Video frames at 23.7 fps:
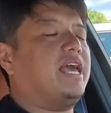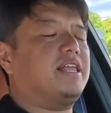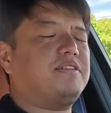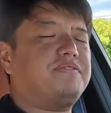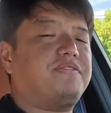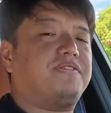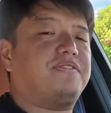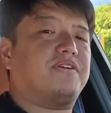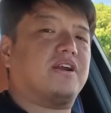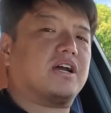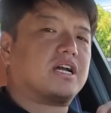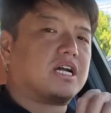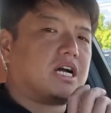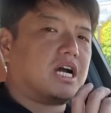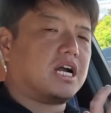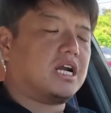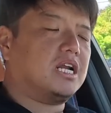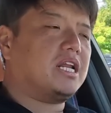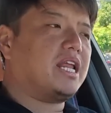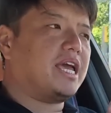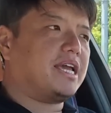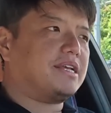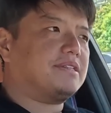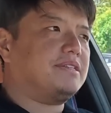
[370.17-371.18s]
And for a
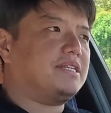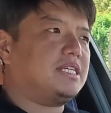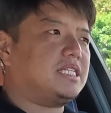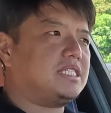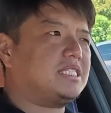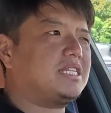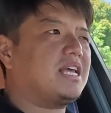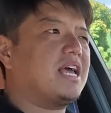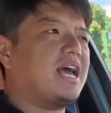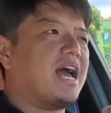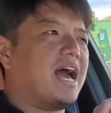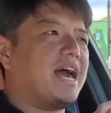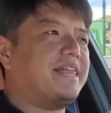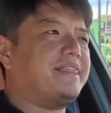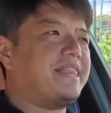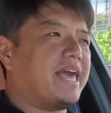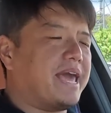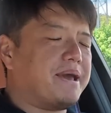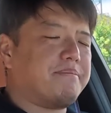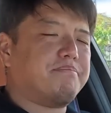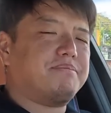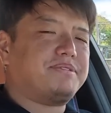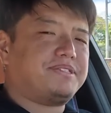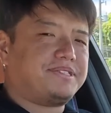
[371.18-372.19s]
car like this, an
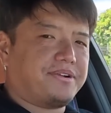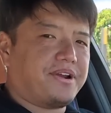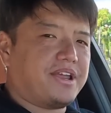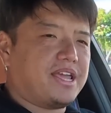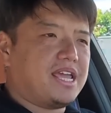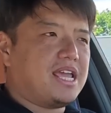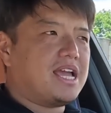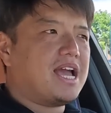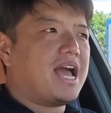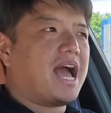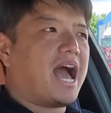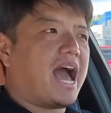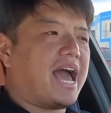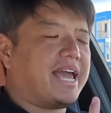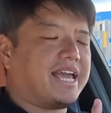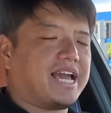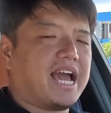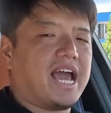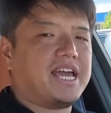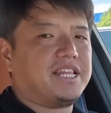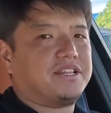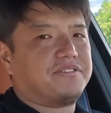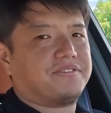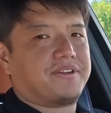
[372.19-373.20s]
M3, I
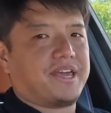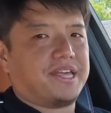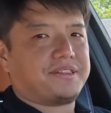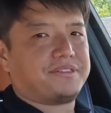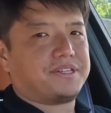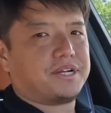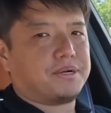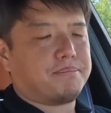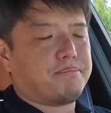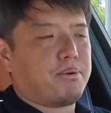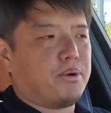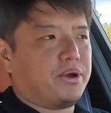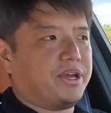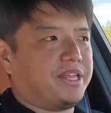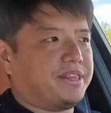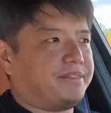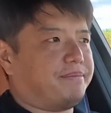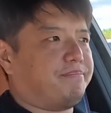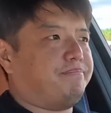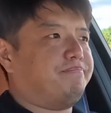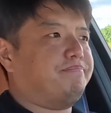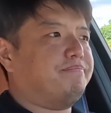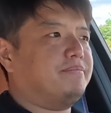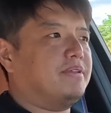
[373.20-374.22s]
kind of get their point.
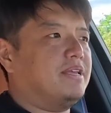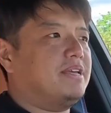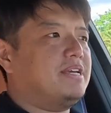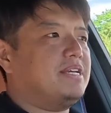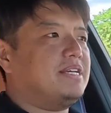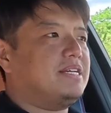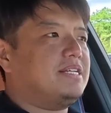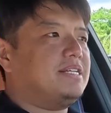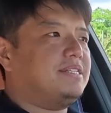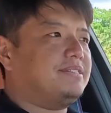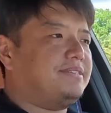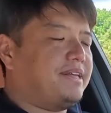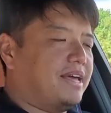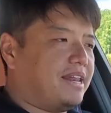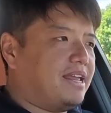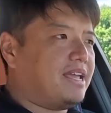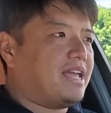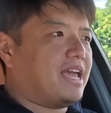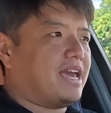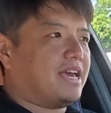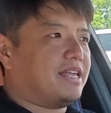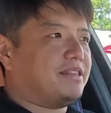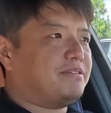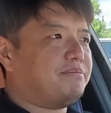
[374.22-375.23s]
Then
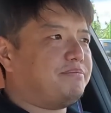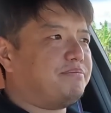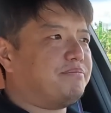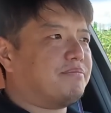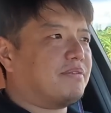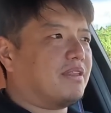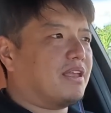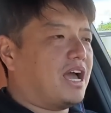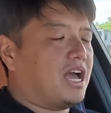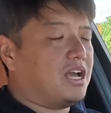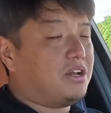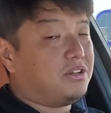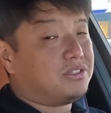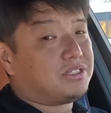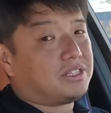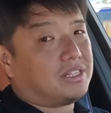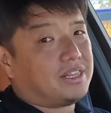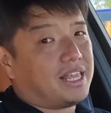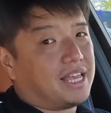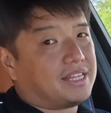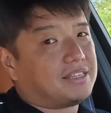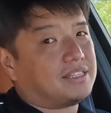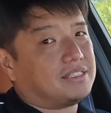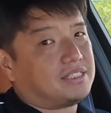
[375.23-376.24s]
again, I also
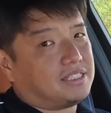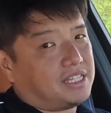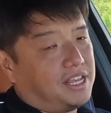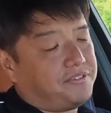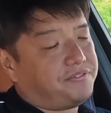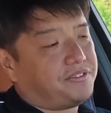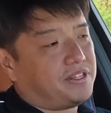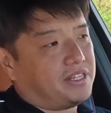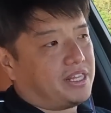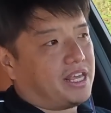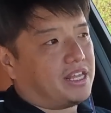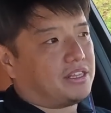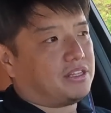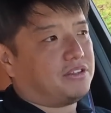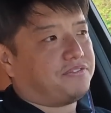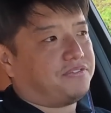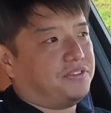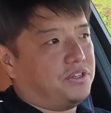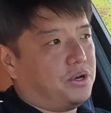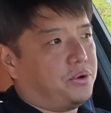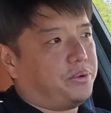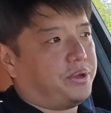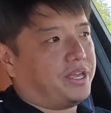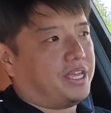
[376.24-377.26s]
like the safety net of
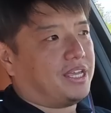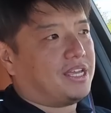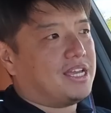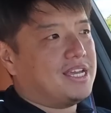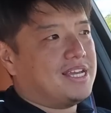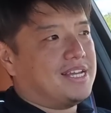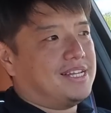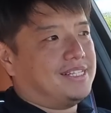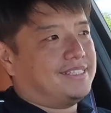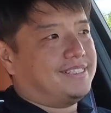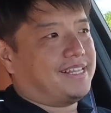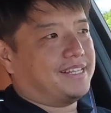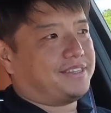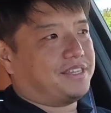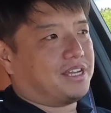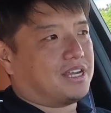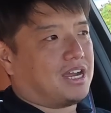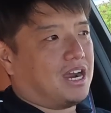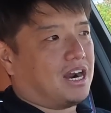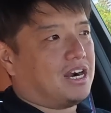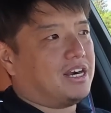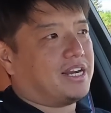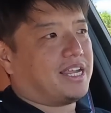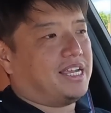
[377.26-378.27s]
knowing that the
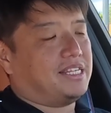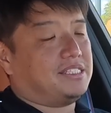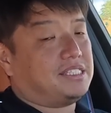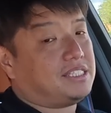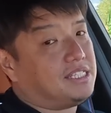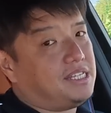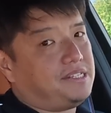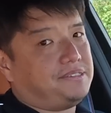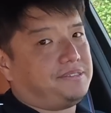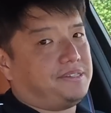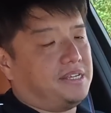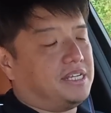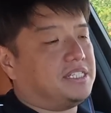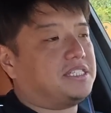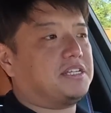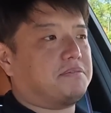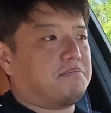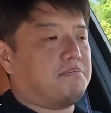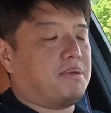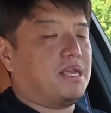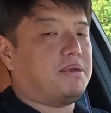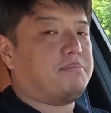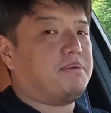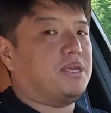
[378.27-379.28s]
car can see things
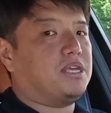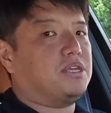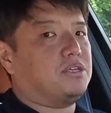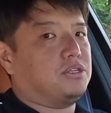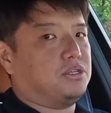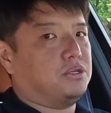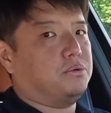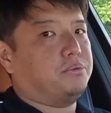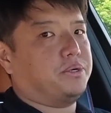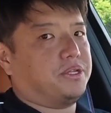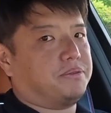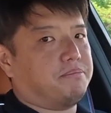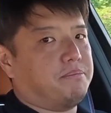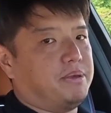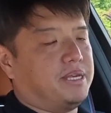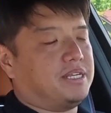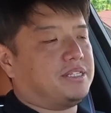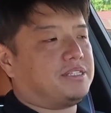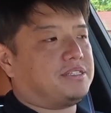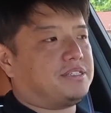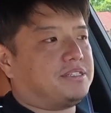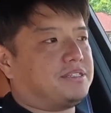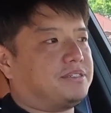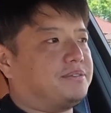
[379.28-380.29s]
that maybe you would
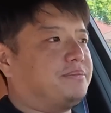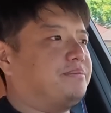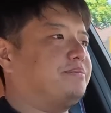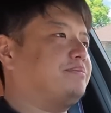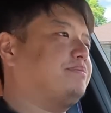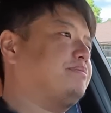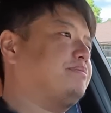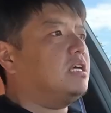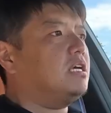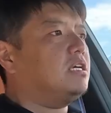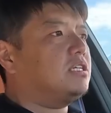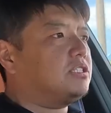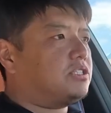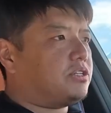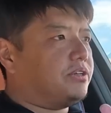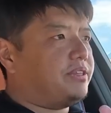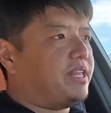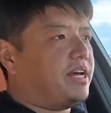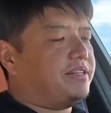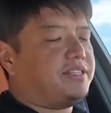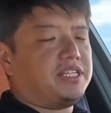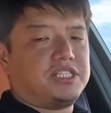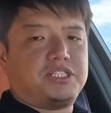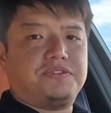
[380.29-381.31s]
miss. So
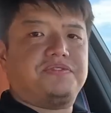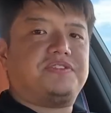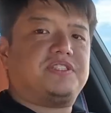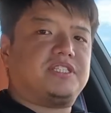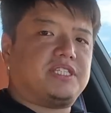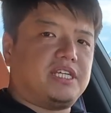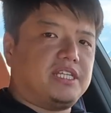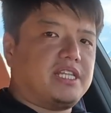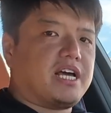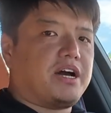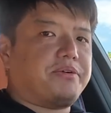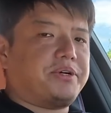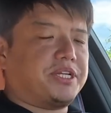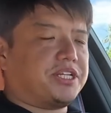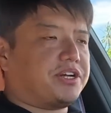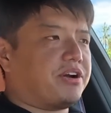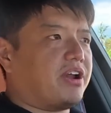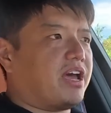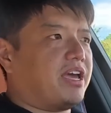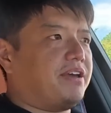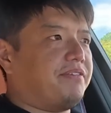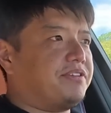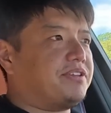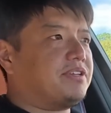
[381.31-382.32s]
now that you've seen how it
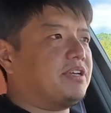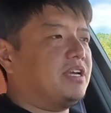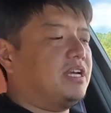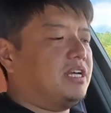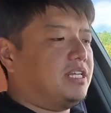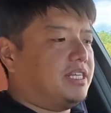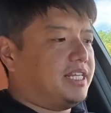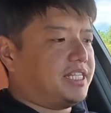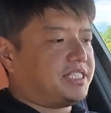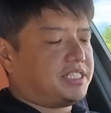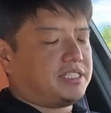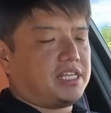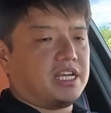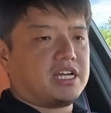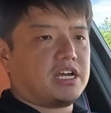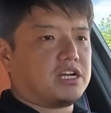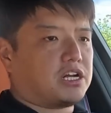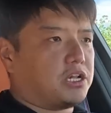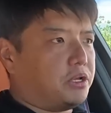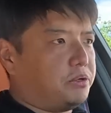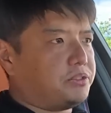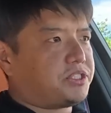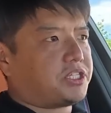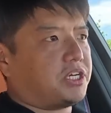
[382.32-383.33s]
drives, let's take
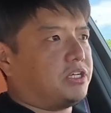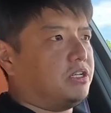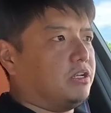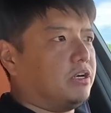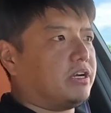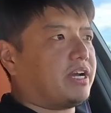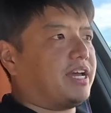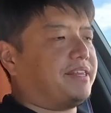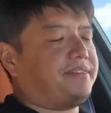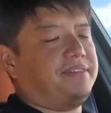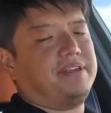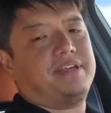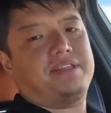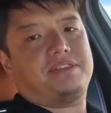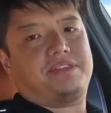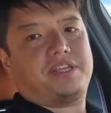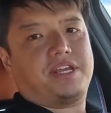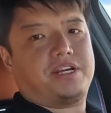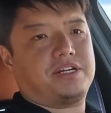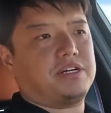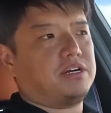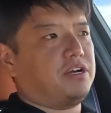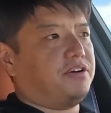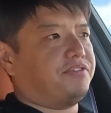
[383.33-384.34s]
a closer look at the
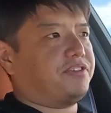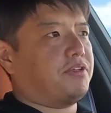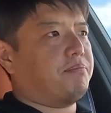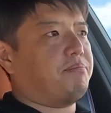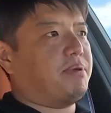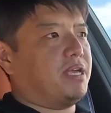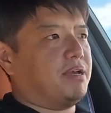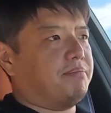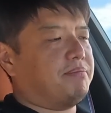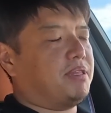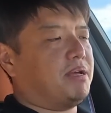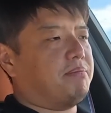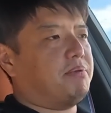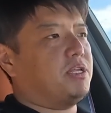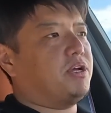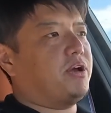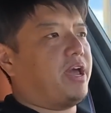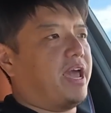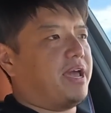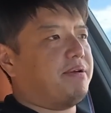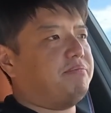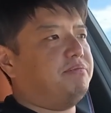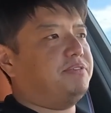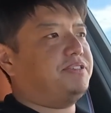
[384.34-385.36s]
interior of the BMW
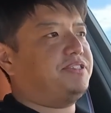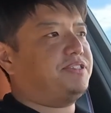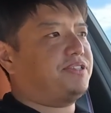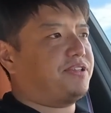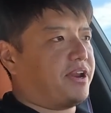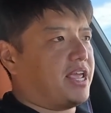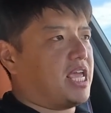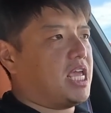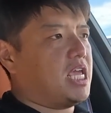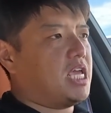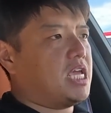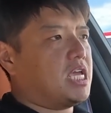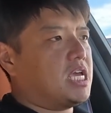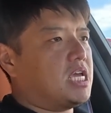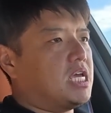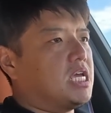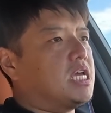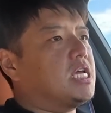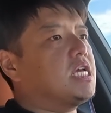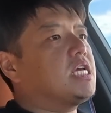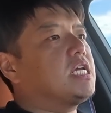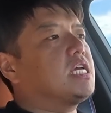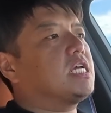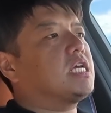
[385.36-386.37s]
M3
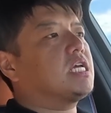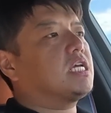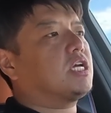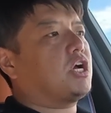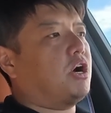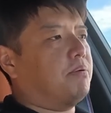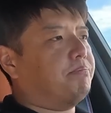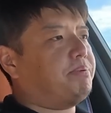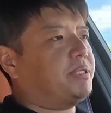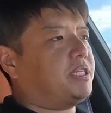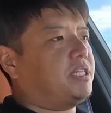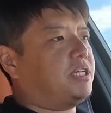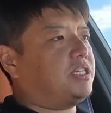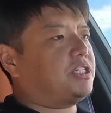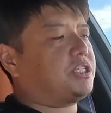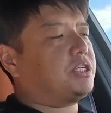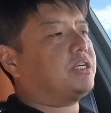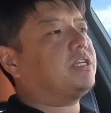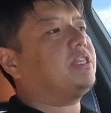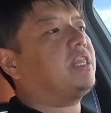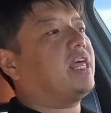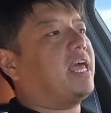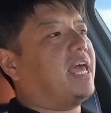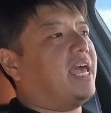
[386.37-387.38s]

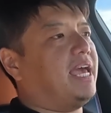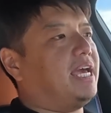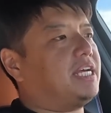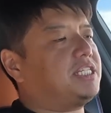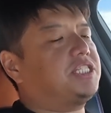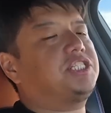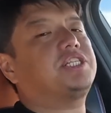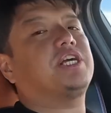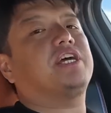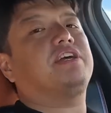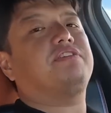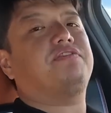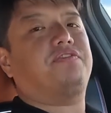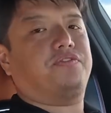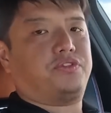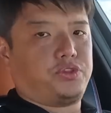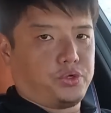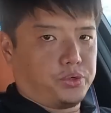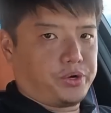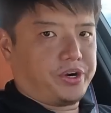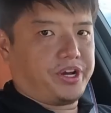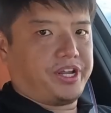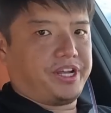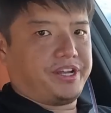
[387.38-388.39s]
Competition
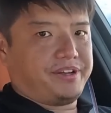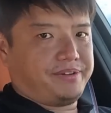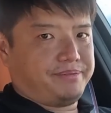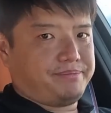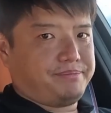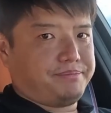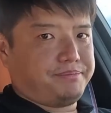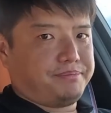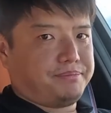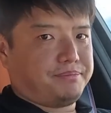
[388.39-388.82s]
xDrive Touring.